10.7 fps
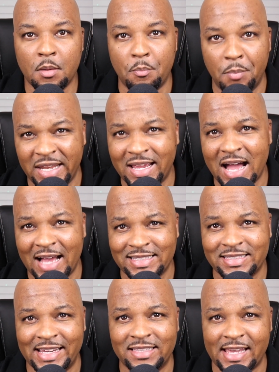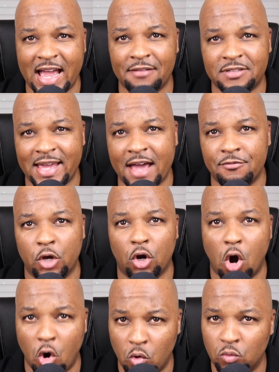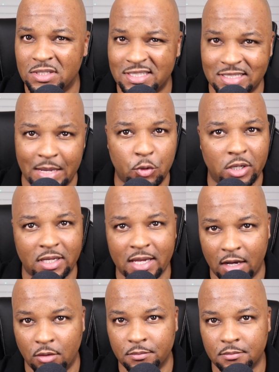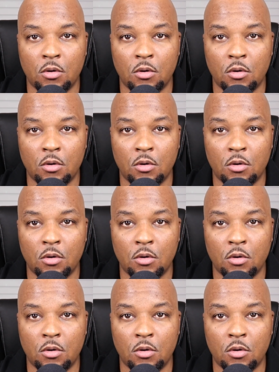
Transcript: Many guys think they have to have their own separate account,